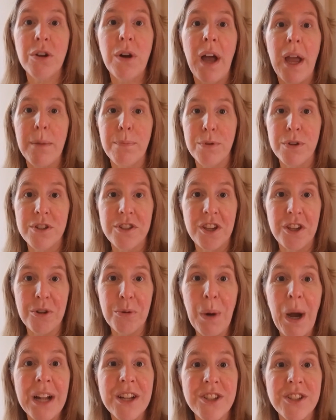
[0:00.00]
I appreciate you
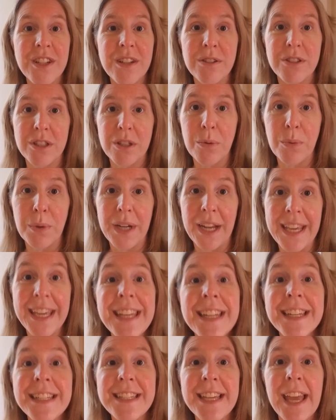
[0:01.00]
watching it. See what I eat
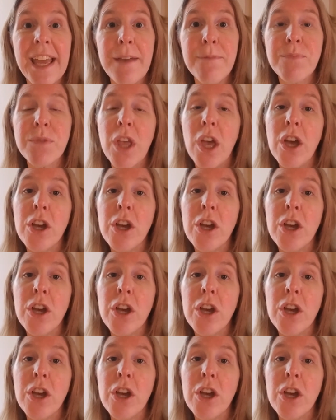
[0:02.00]
in a day.